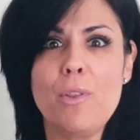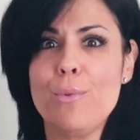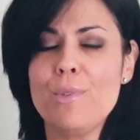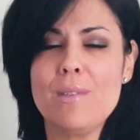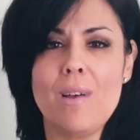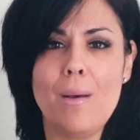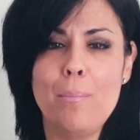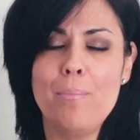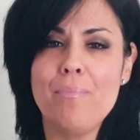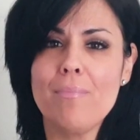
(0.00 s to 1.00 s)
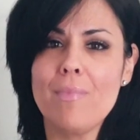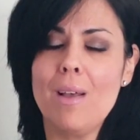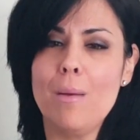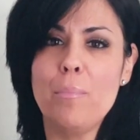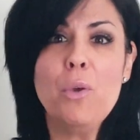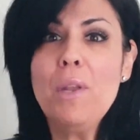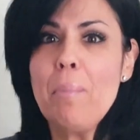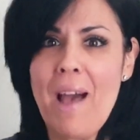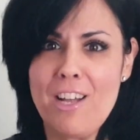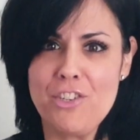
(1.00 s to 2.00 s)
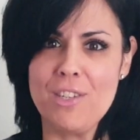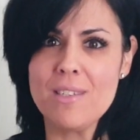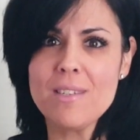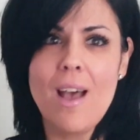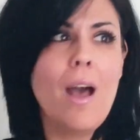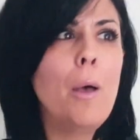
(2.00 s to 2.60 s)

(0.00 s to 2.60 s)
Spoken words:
those beauty pageants.